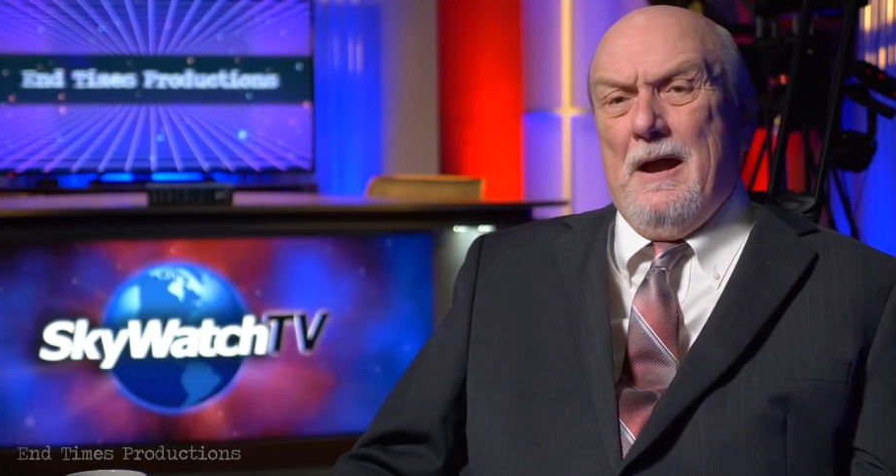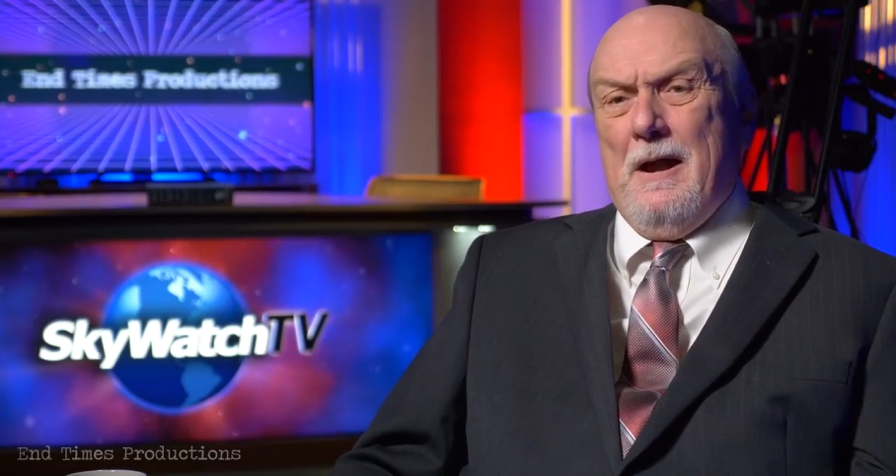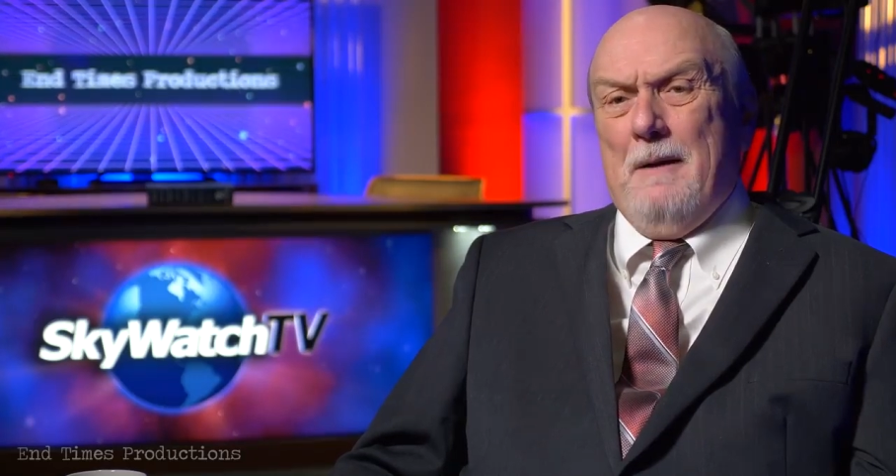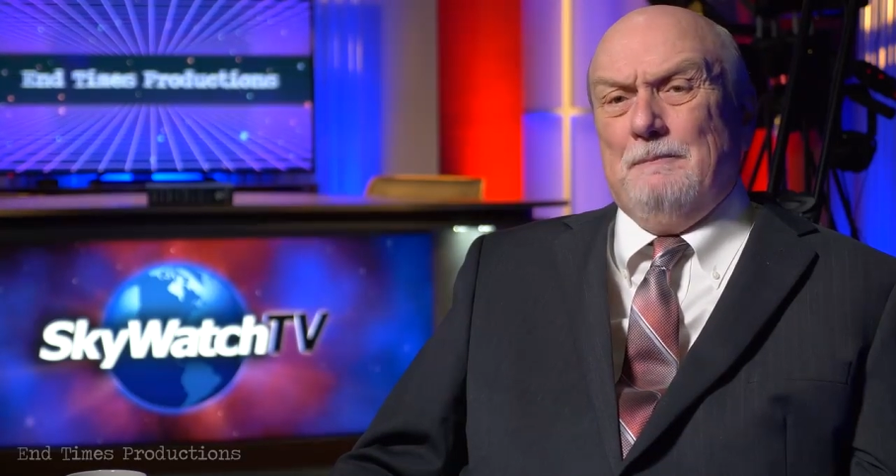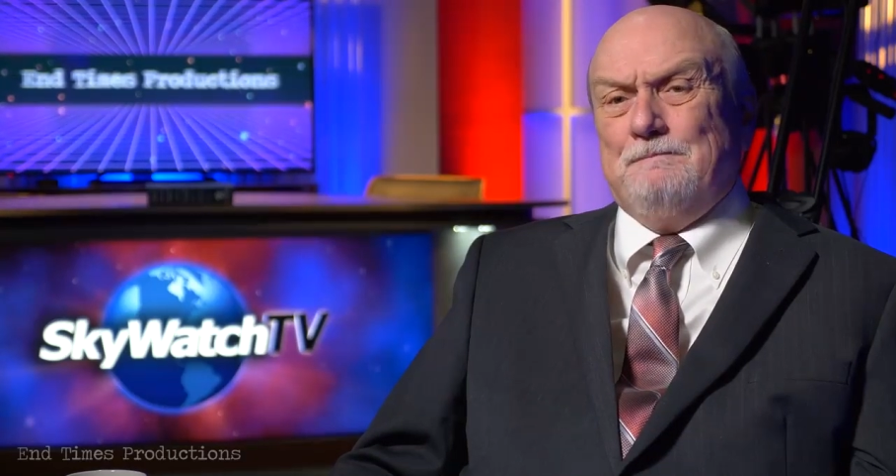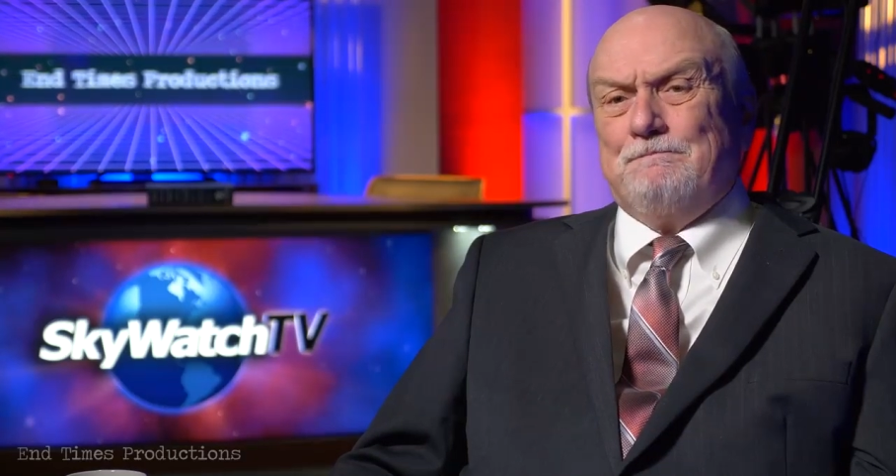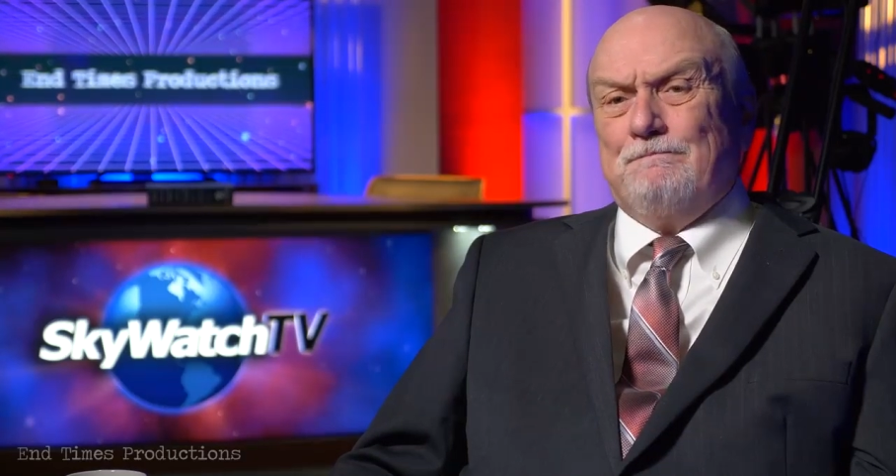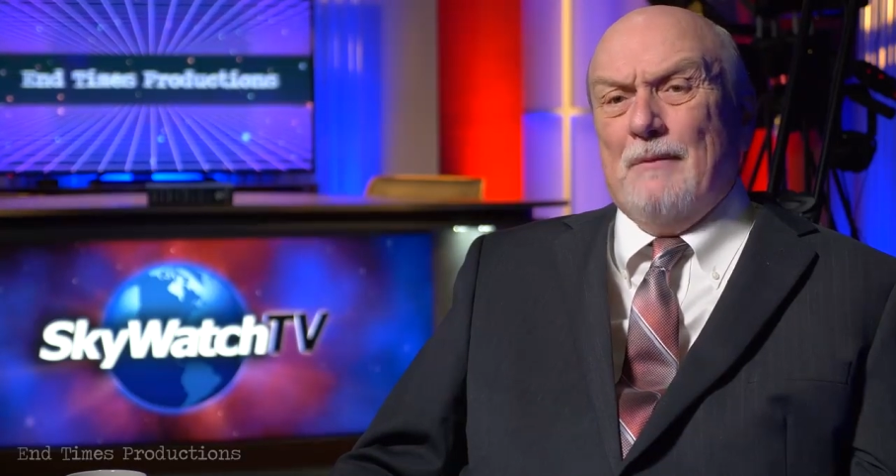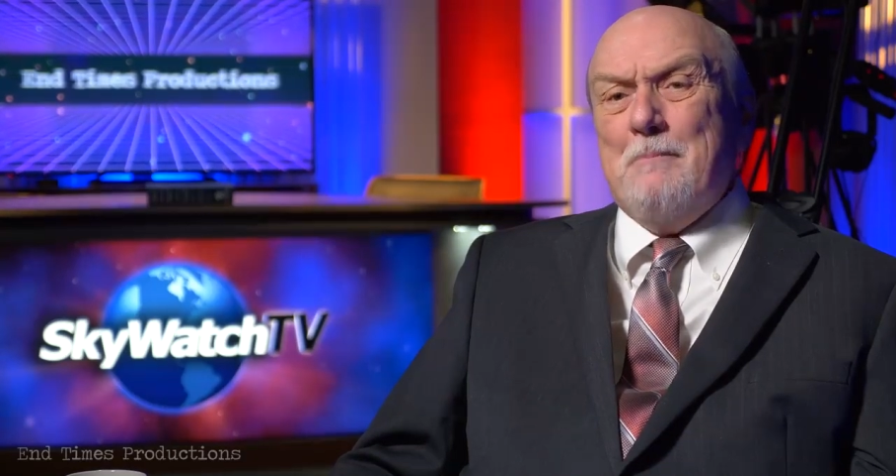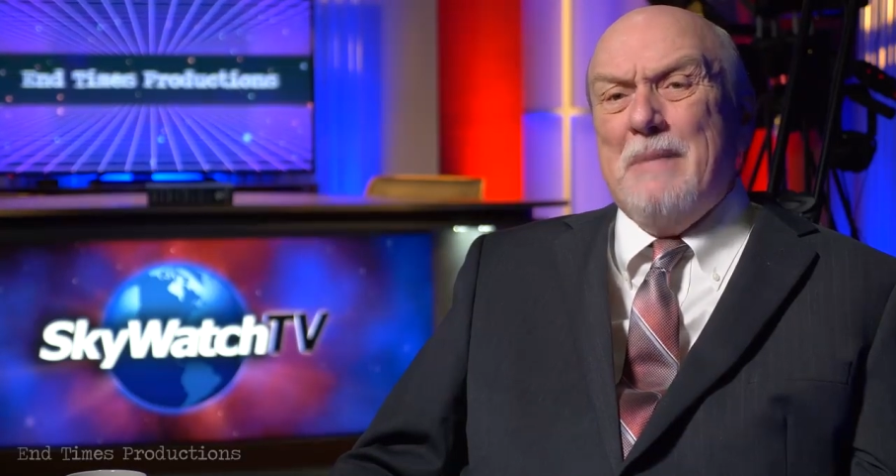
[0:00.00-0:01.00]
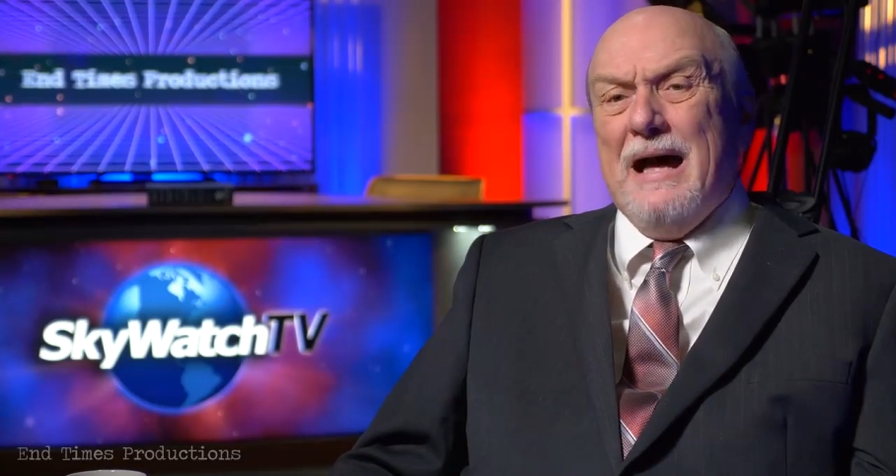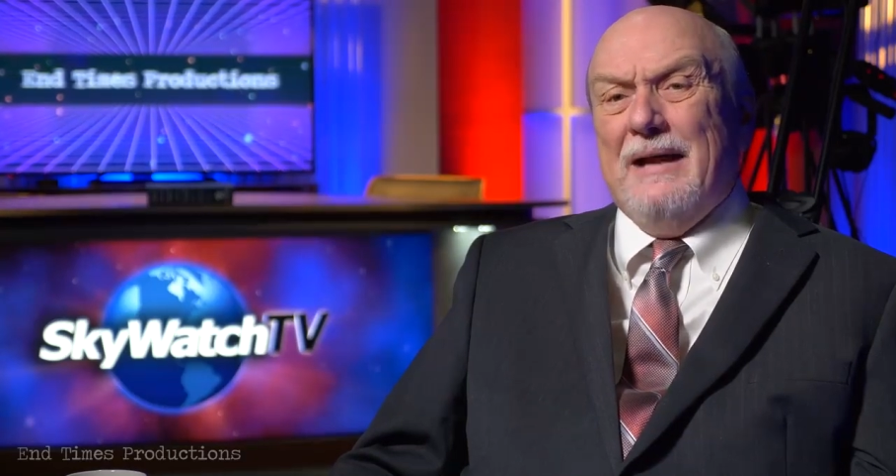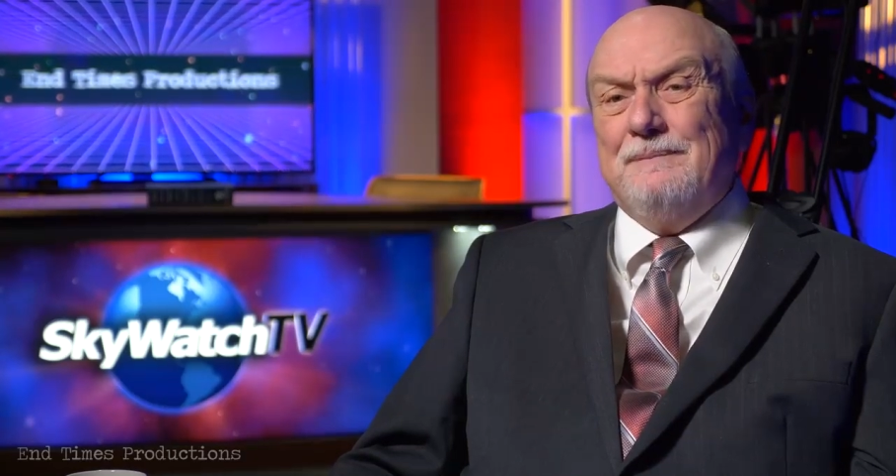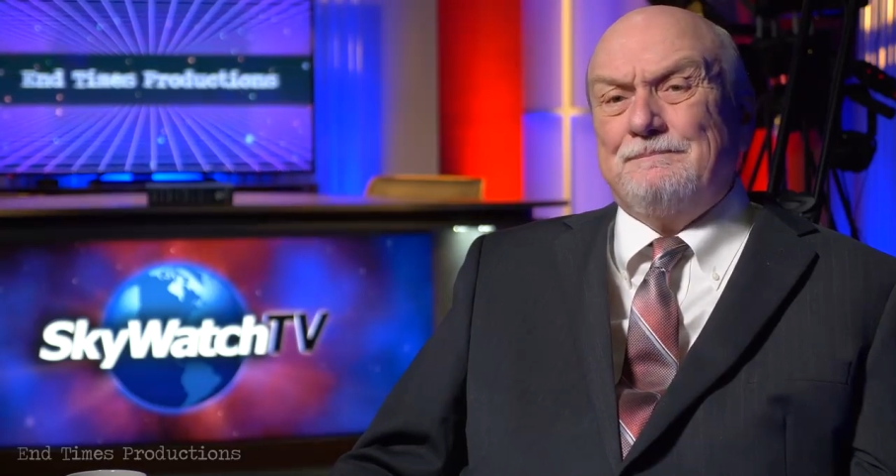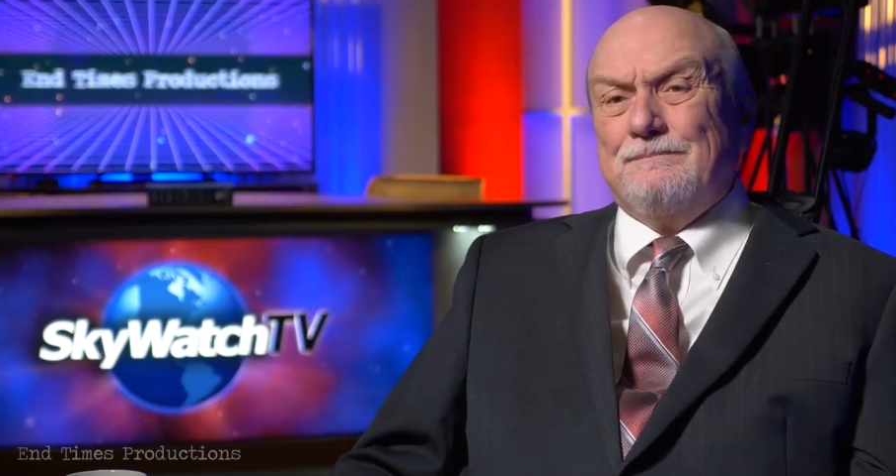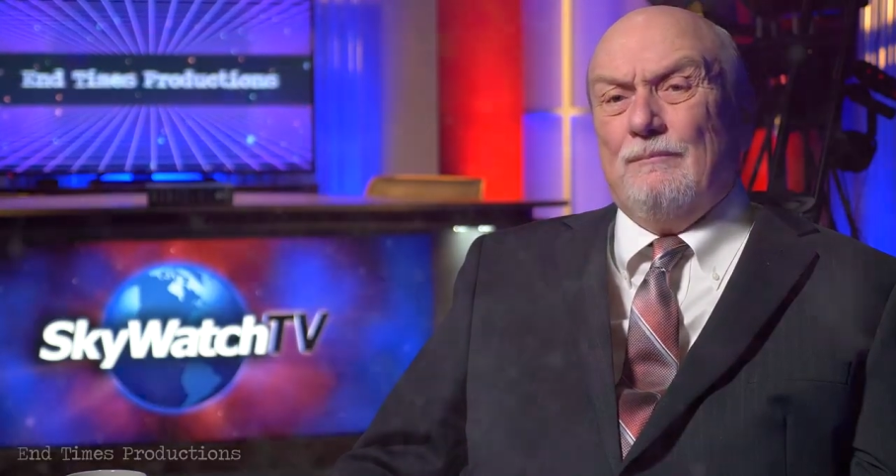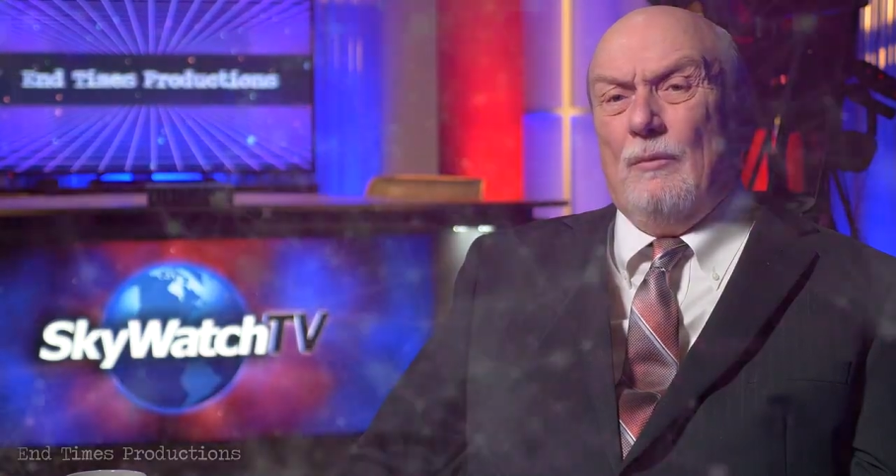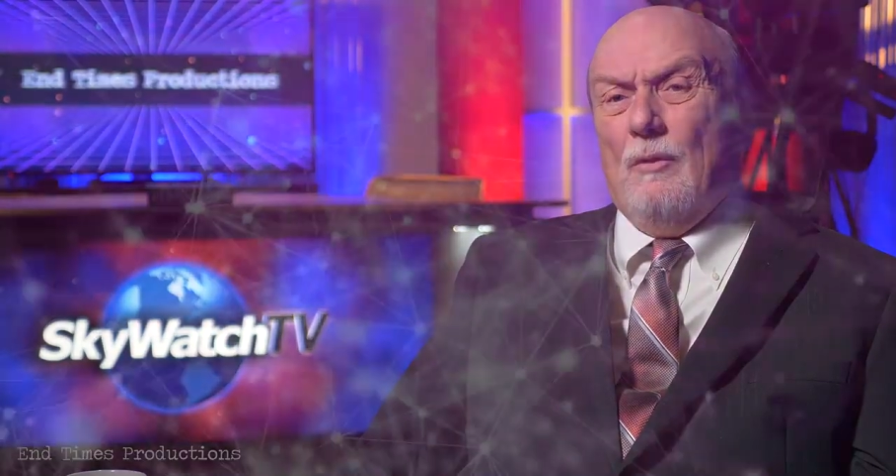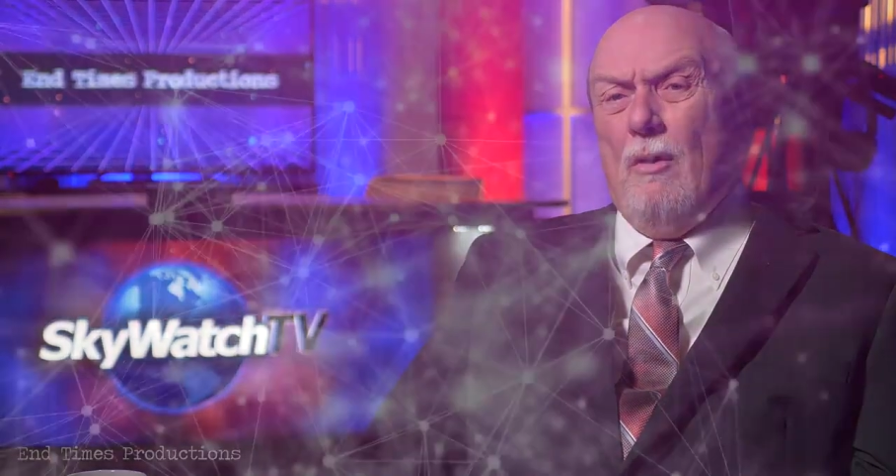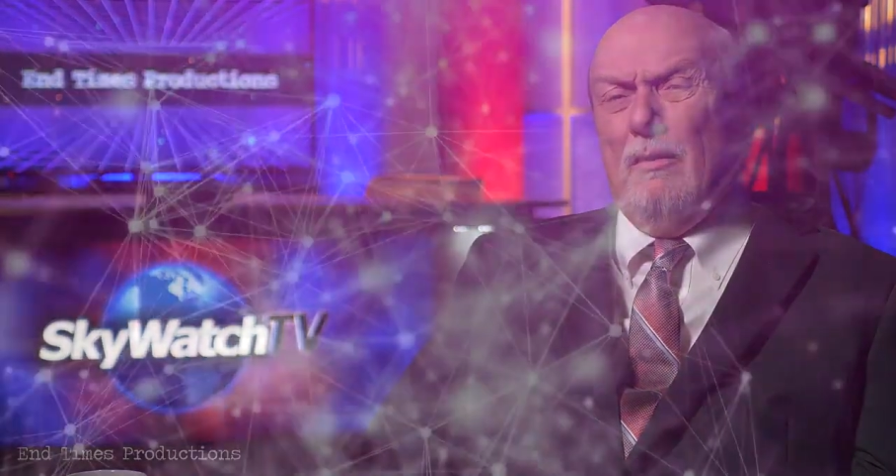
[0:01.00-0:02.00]
But
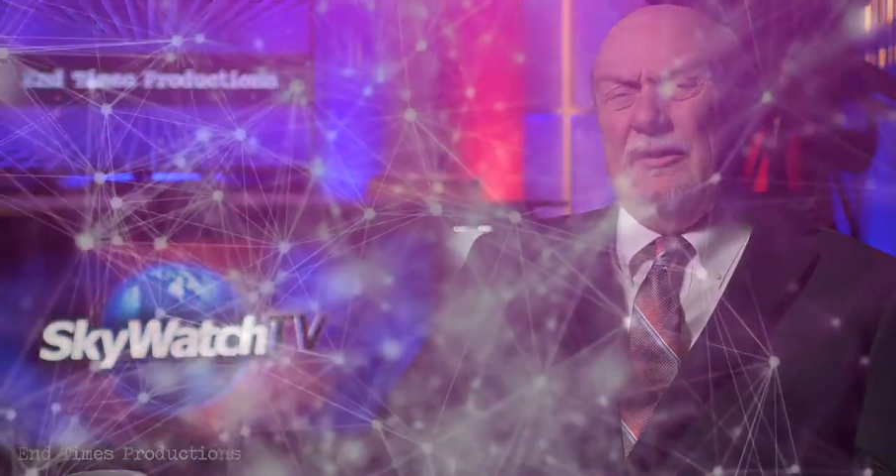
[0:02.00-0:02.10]
all